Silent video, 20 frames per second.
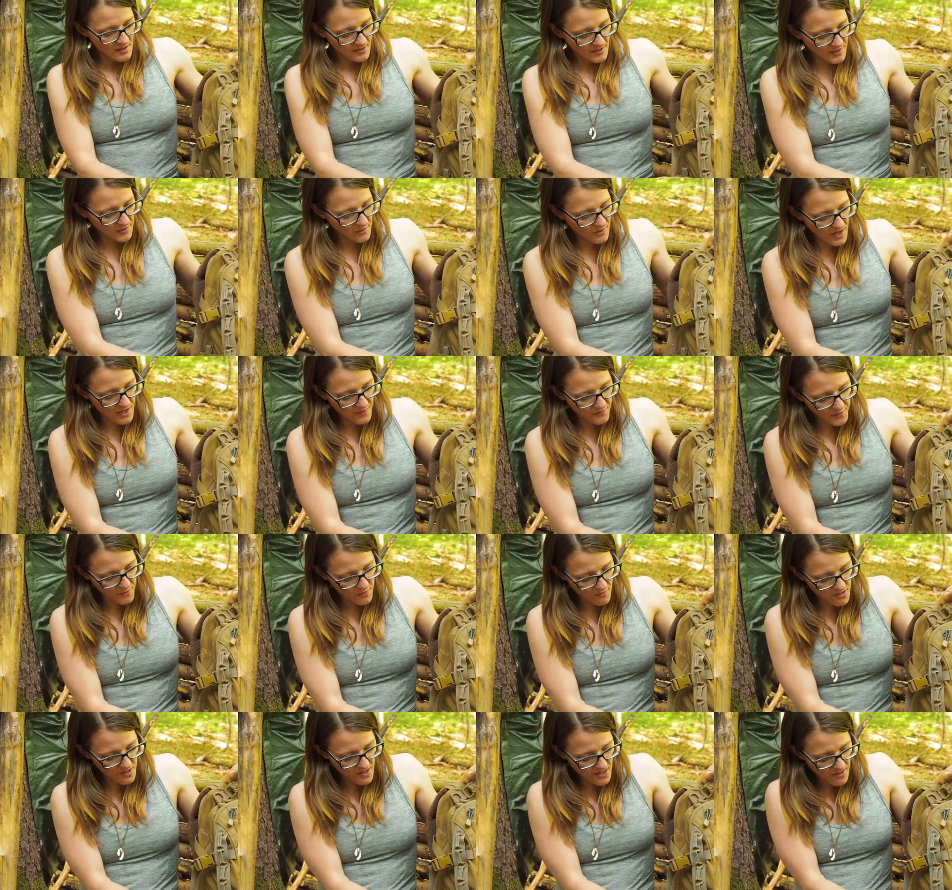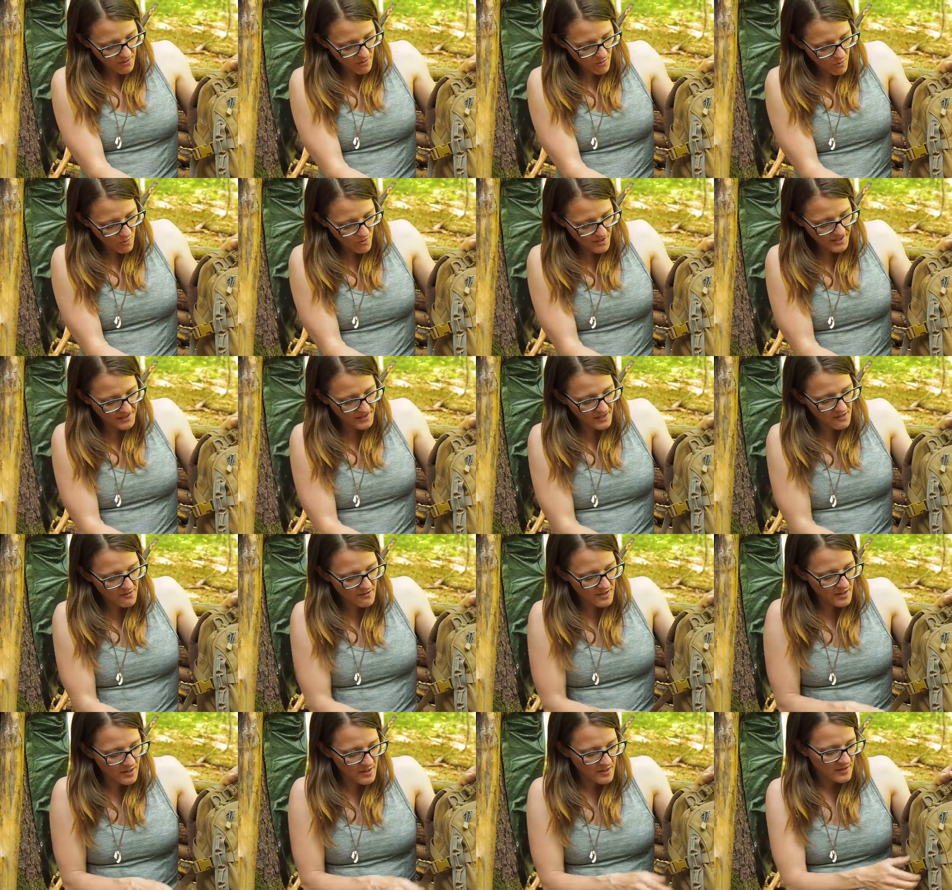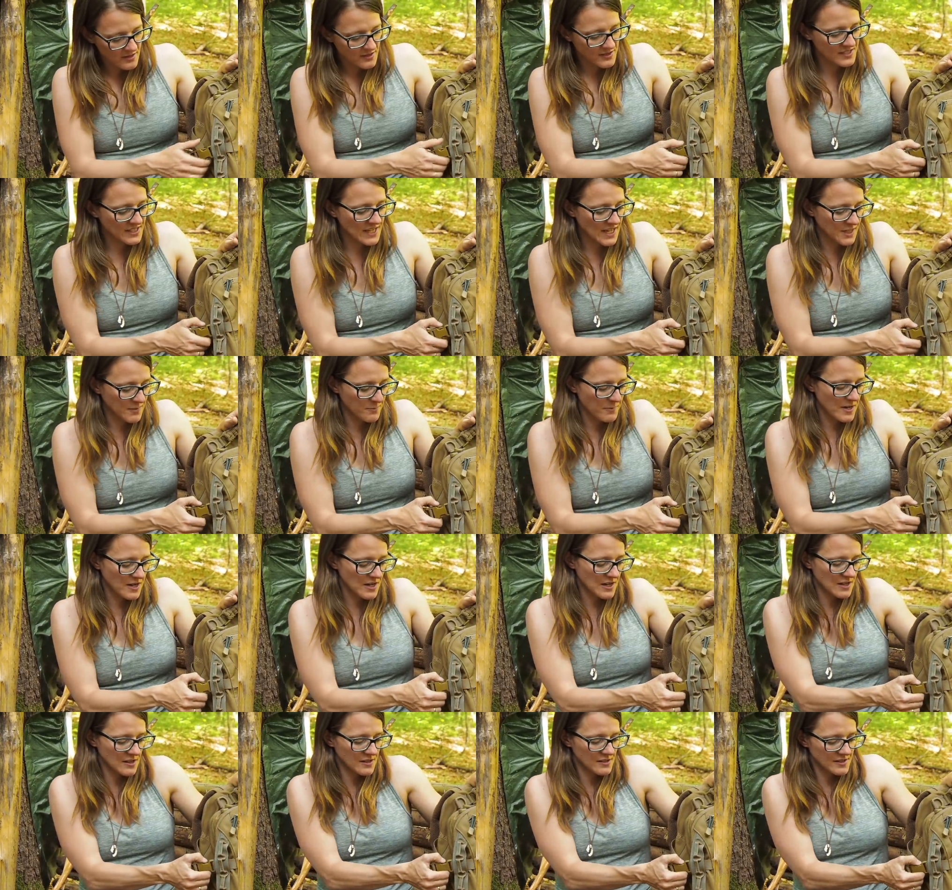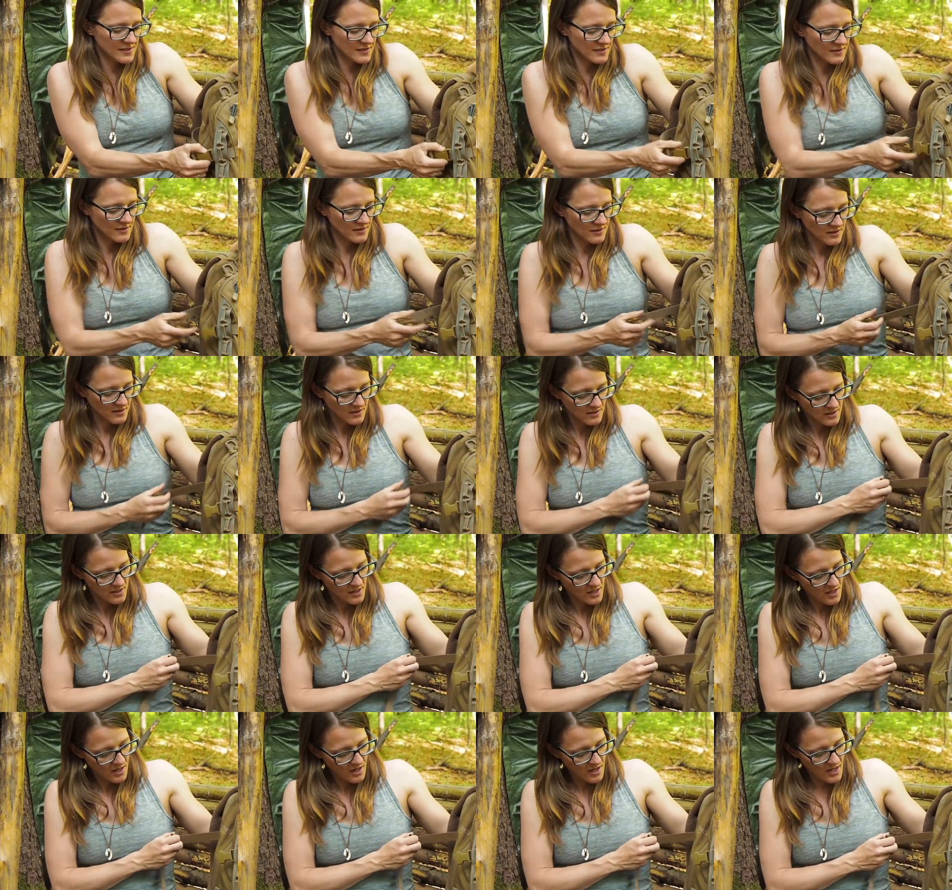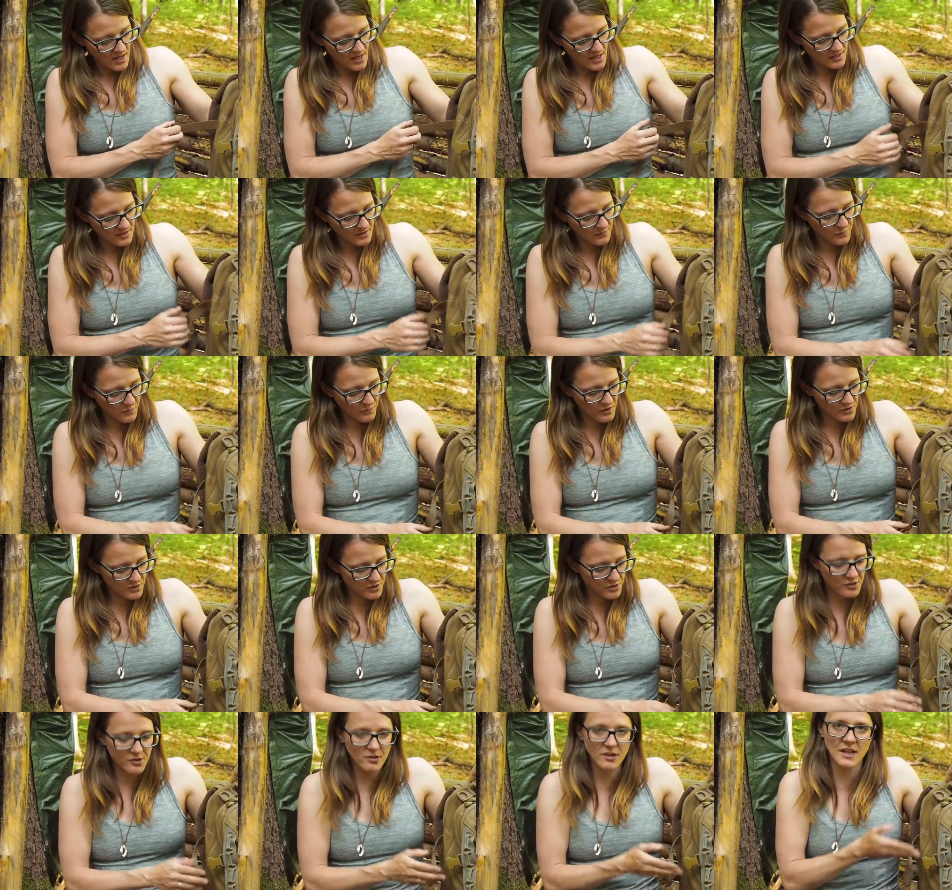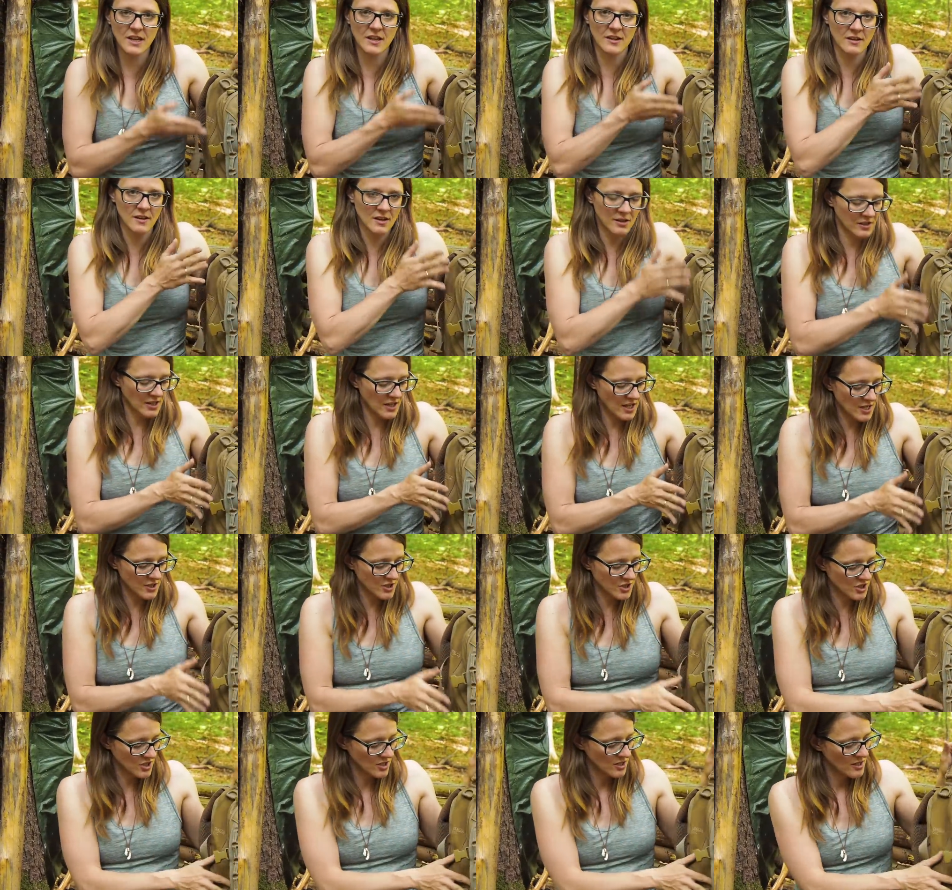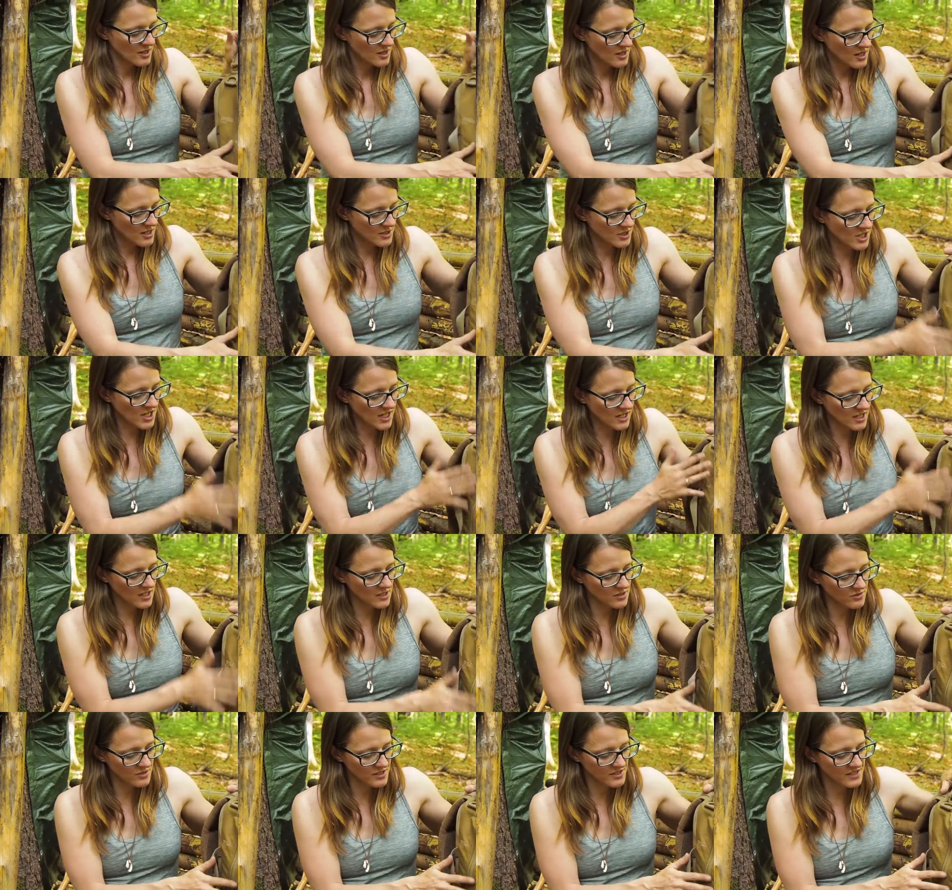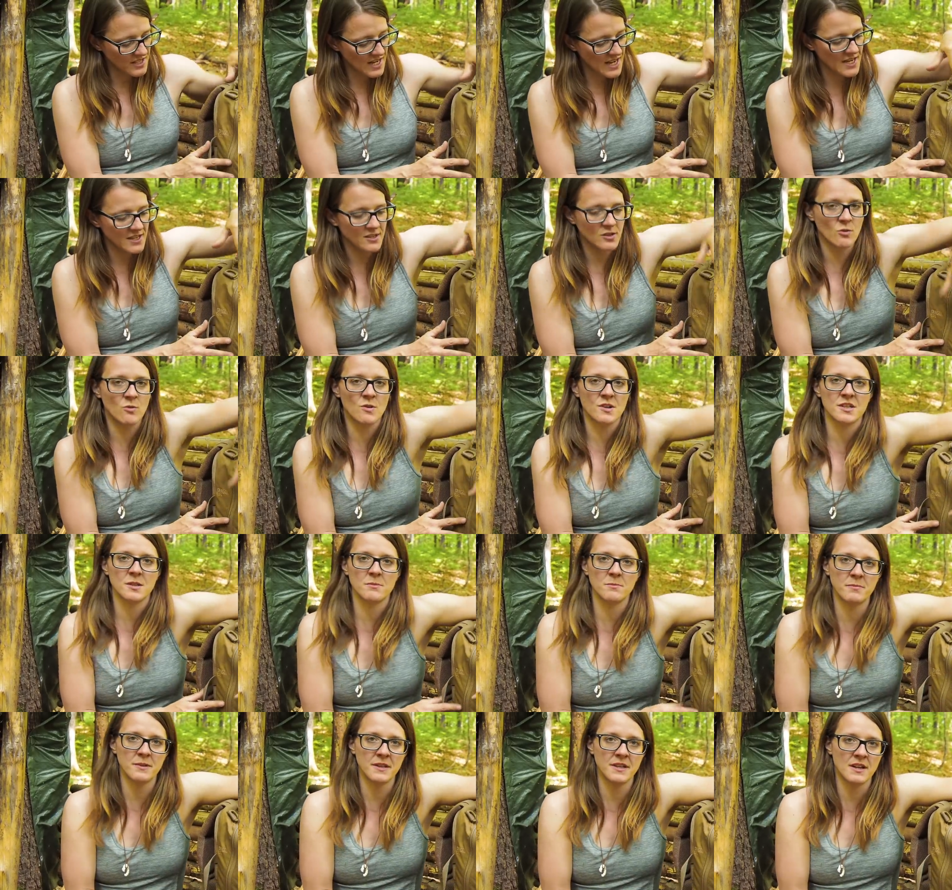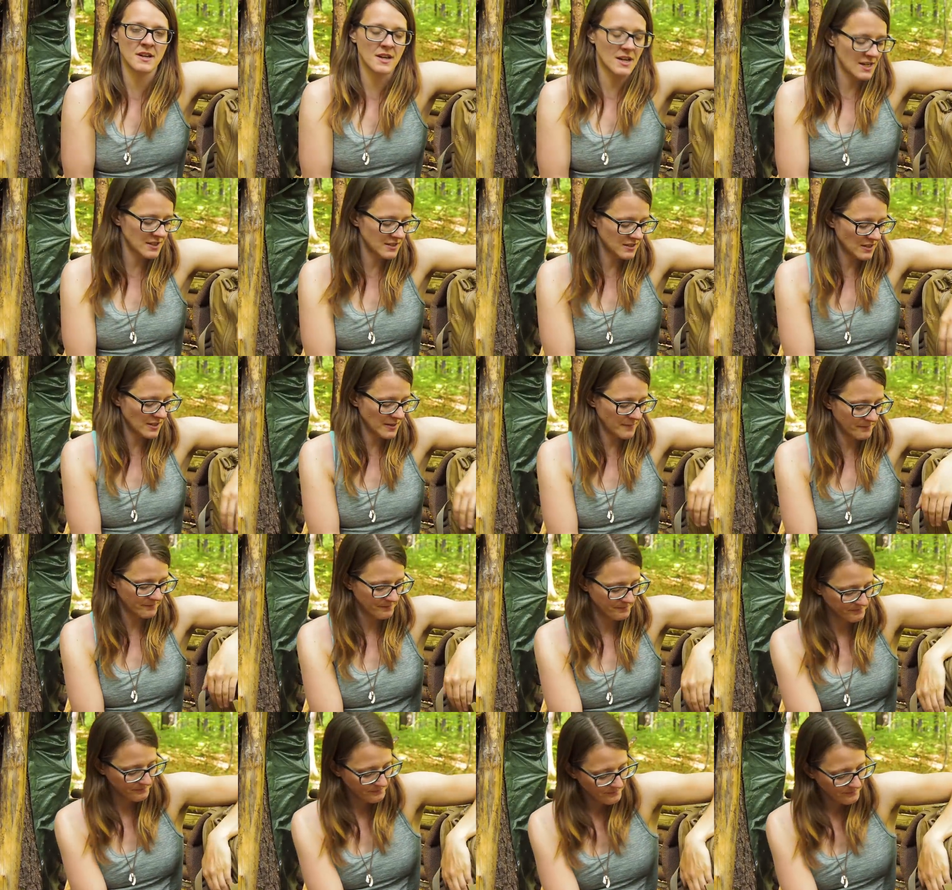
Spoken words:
Then you have your ordinary side buckles, and if you want to, you can attach a jacket to the side or some bigger item.